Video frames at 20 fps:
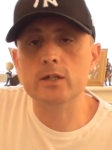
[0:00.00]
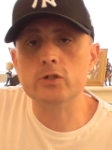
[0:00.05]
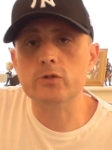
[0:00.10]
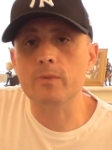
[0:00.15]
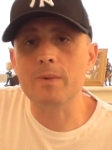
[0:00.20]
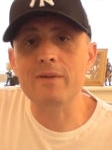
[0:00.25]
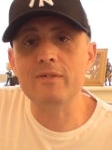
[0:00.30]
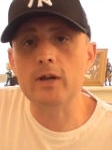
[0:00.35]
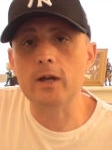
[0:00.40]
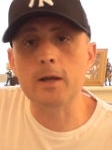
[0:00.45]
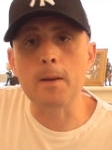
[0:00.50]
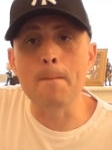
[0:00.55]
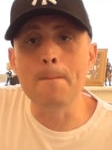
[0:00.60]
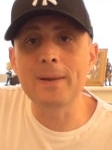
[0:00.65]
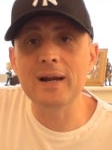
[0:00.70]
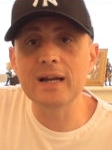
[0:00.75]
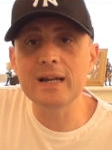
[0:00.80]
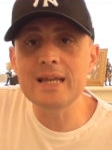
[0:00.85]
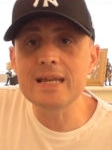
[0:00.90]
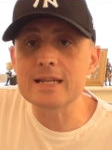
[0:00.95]
So I'm having a
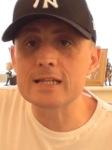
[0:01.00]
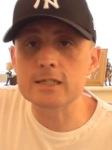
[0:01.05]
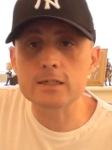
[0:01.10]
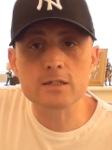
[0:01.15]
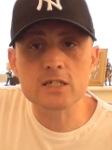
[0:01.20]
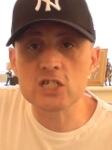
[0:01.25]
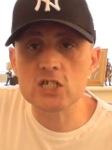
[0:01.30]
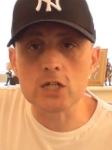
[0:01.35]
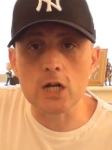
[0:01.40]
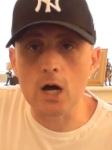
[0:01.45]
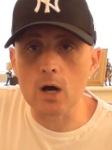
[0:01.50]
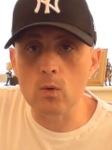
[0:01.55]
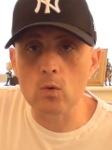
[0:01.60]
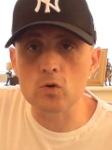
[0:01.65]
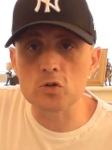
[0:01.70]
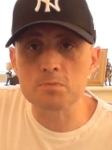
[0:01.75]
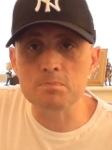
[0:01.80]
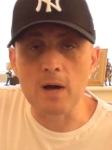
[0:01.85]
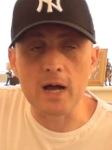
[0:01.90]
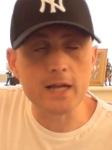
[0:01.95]
complete Star
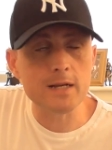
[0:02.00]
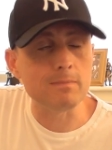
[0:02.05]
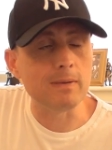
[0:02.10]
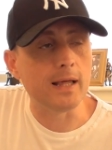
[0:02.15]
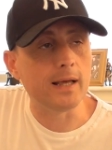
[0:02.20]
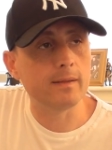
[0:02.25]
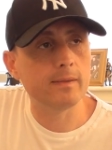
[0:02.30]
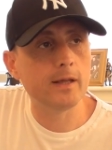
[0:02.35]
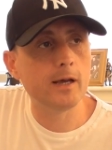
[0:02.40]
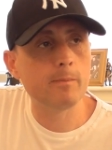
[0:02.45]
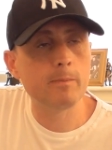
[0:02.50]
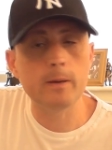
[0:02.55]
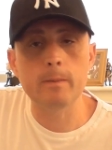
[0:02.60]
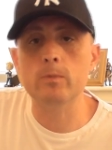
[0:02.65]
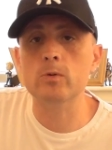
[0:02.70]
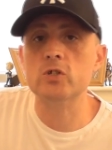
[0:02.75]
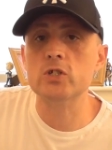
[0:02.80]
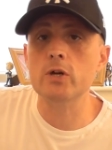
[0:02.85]
Wars mind blank there, people.